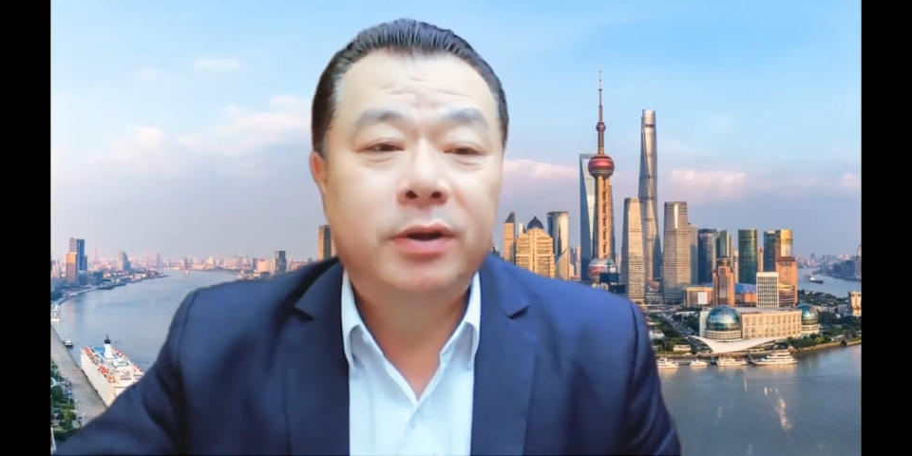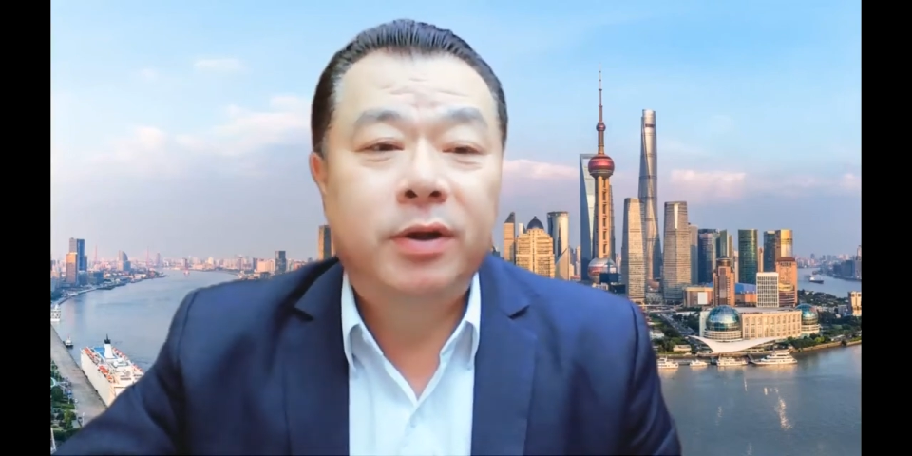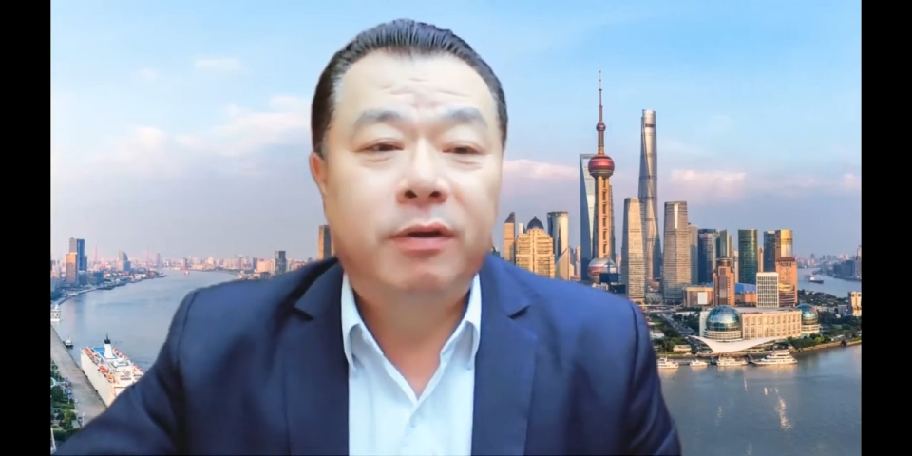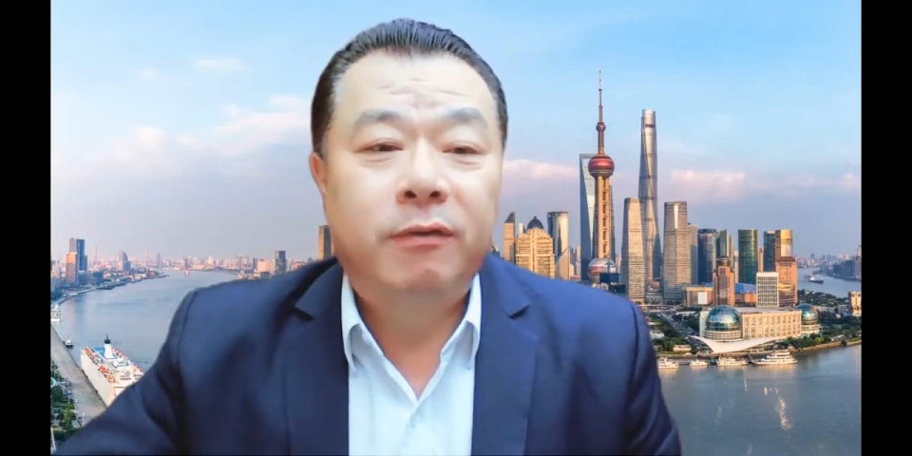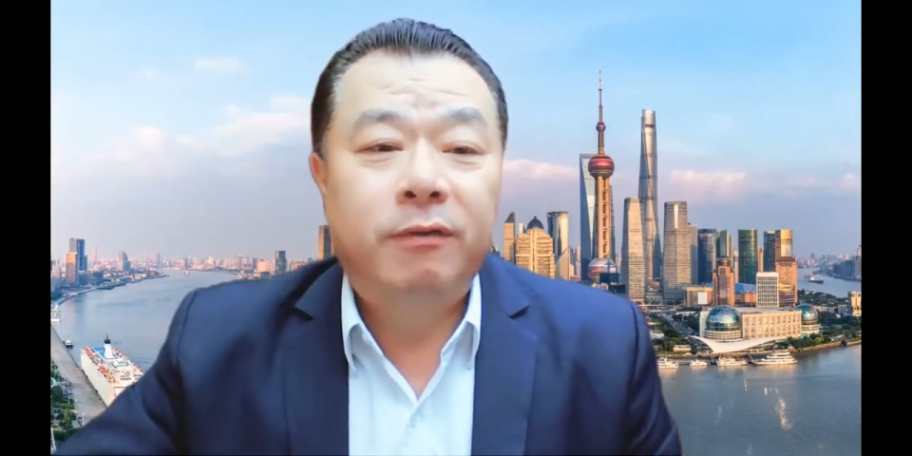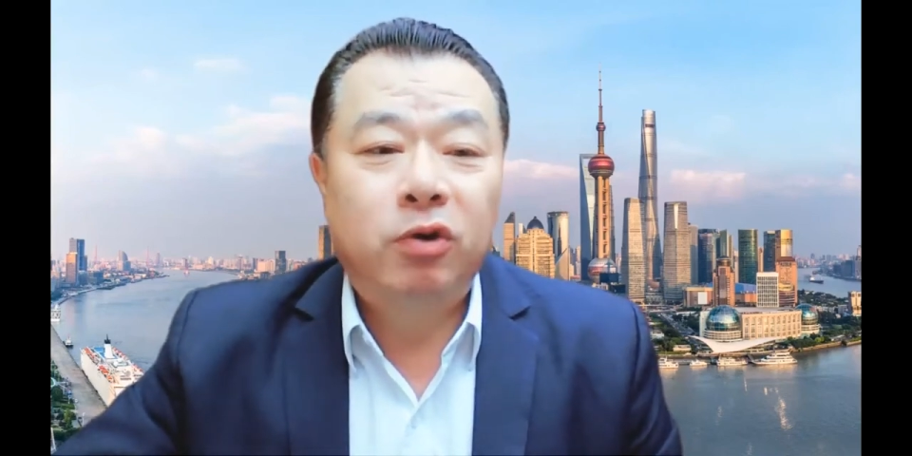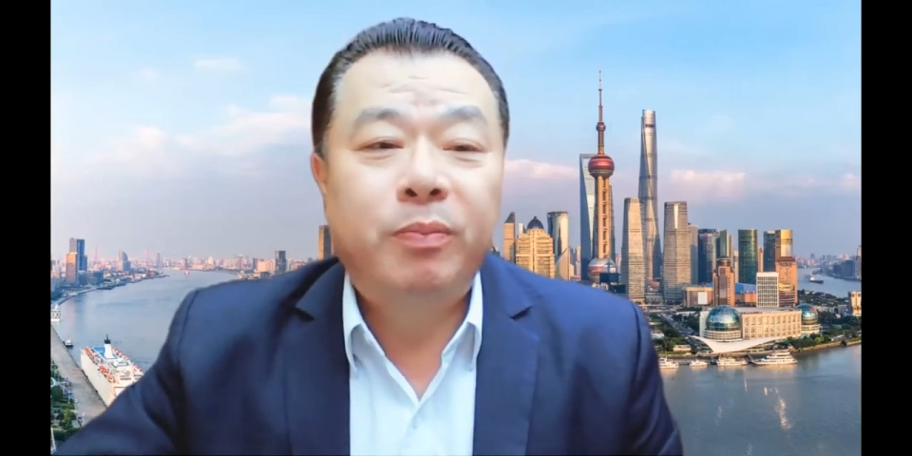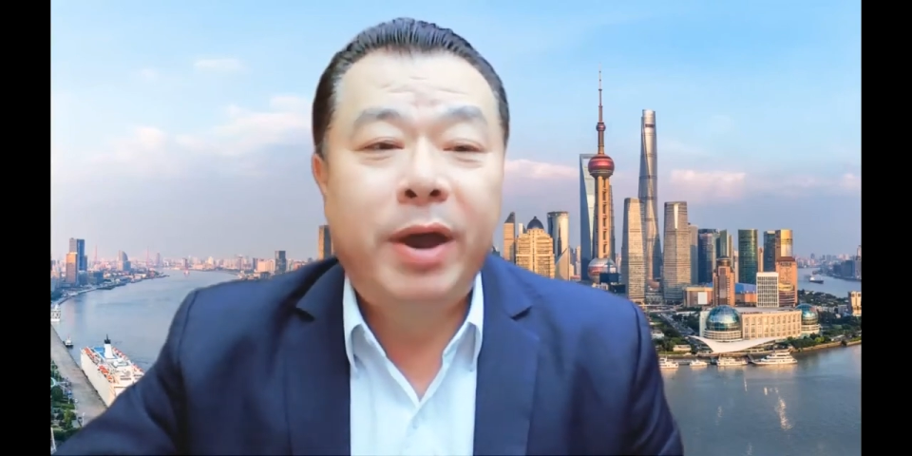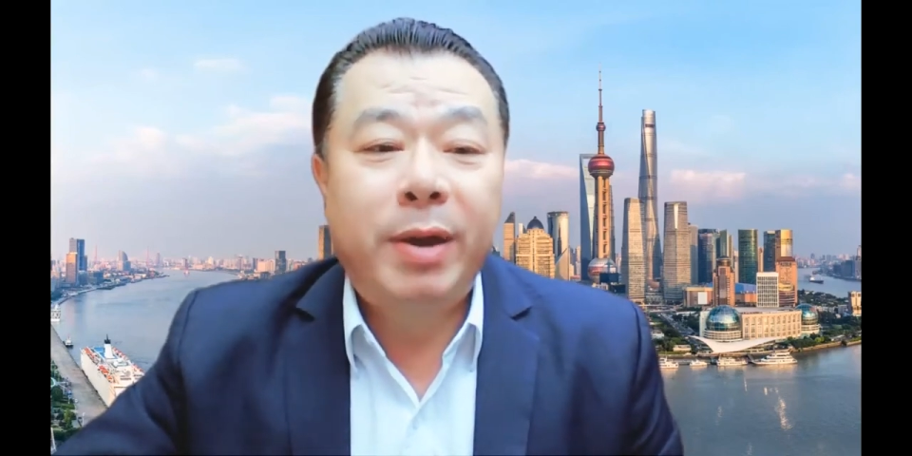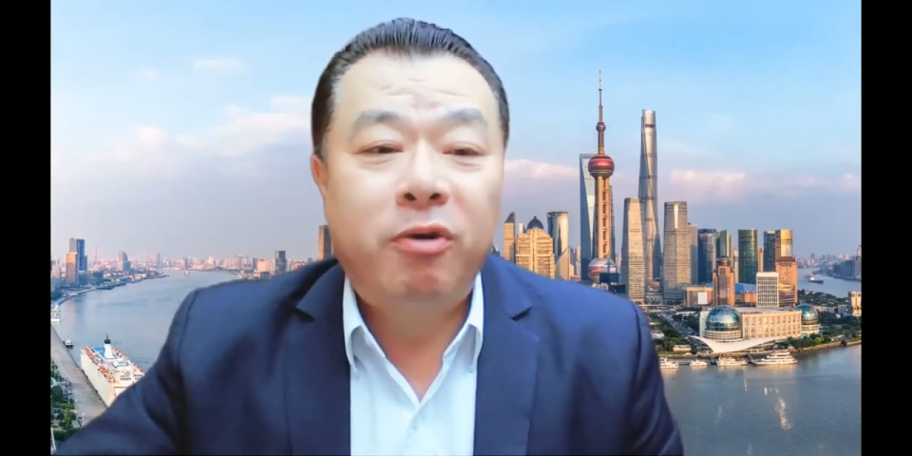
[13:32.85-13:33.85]
followed by
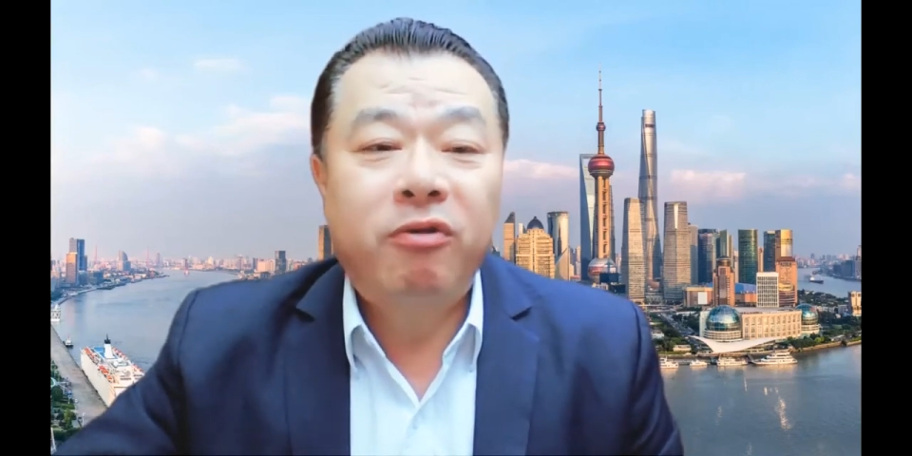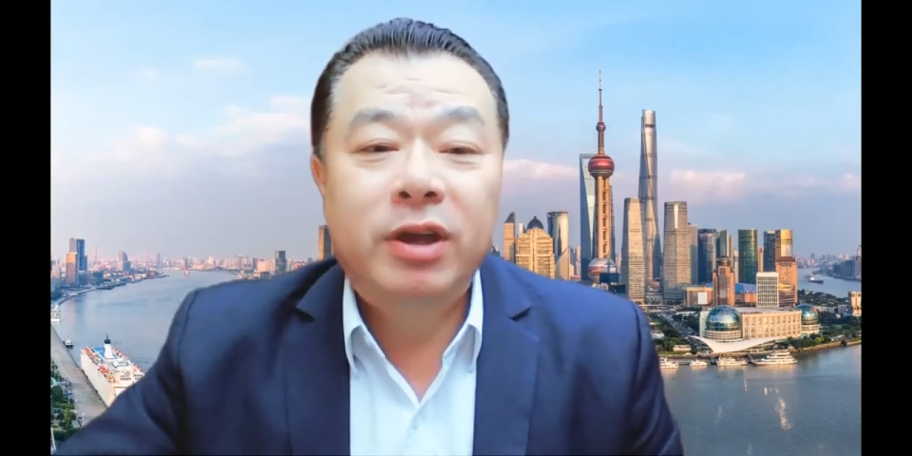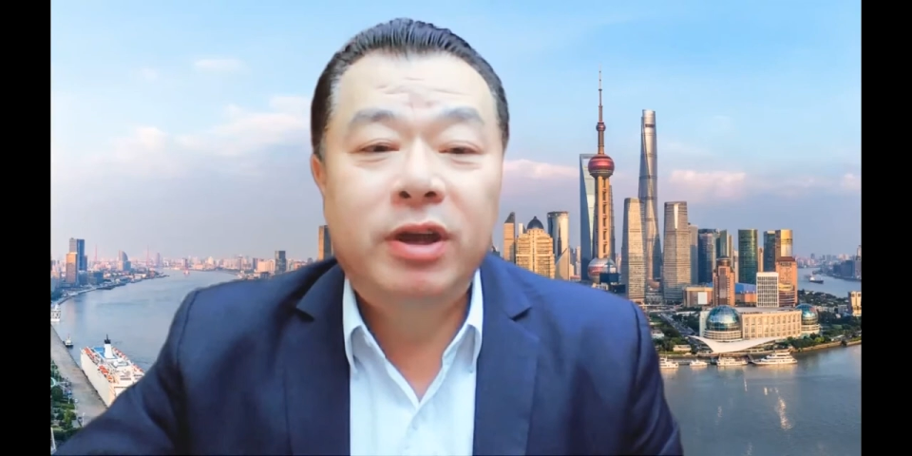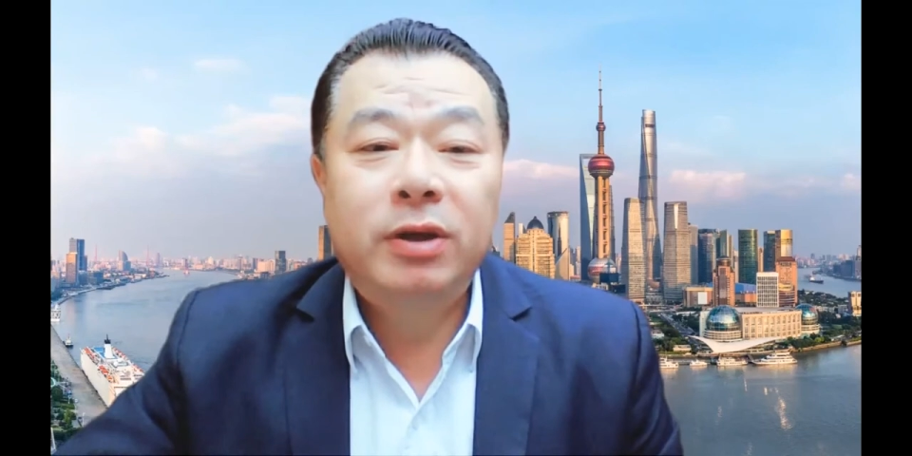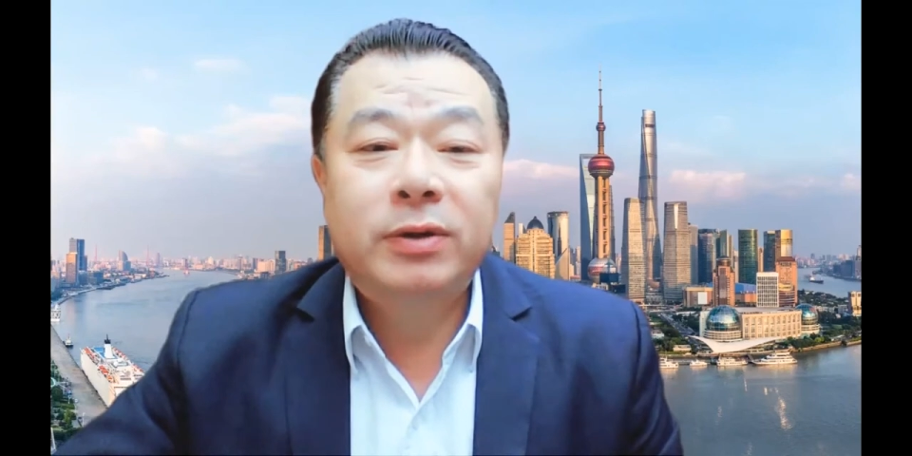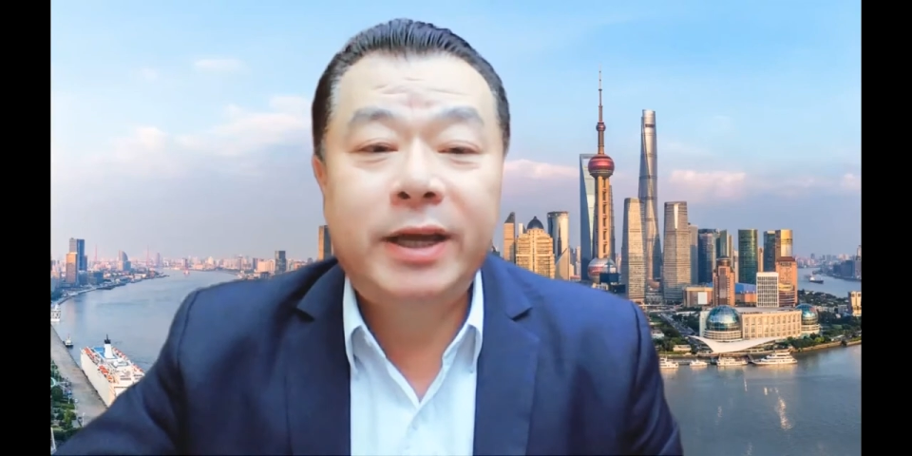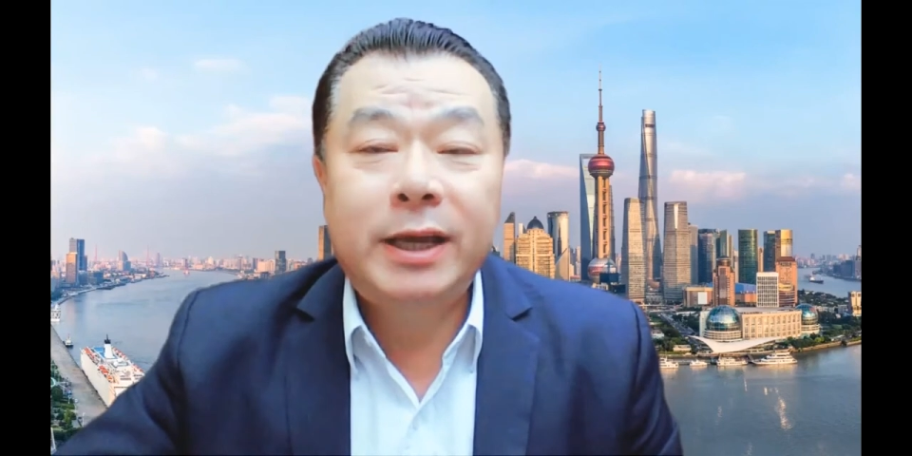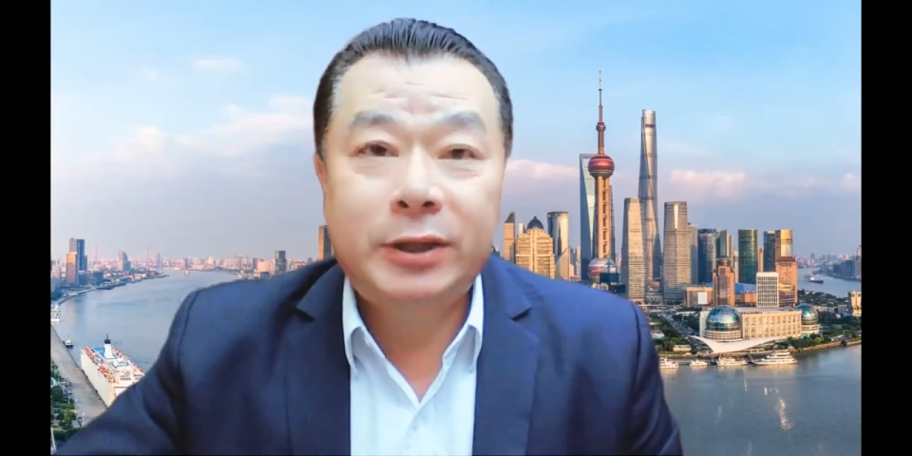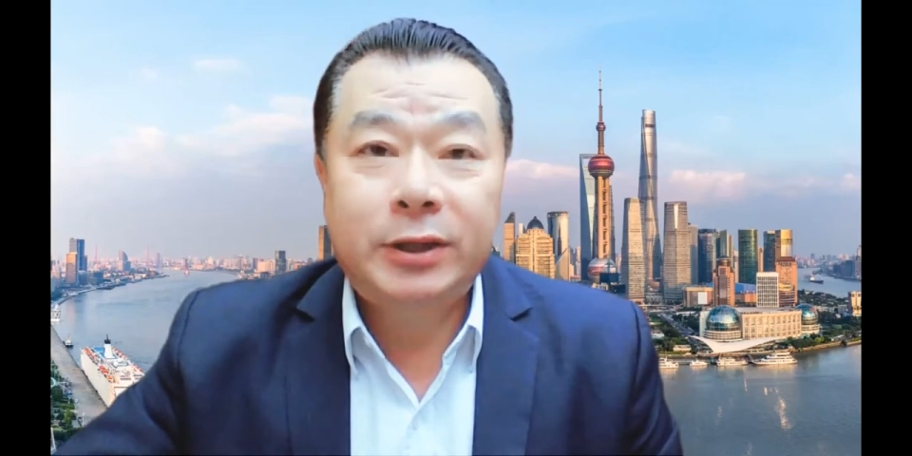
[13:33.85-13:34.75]
more videos and so on.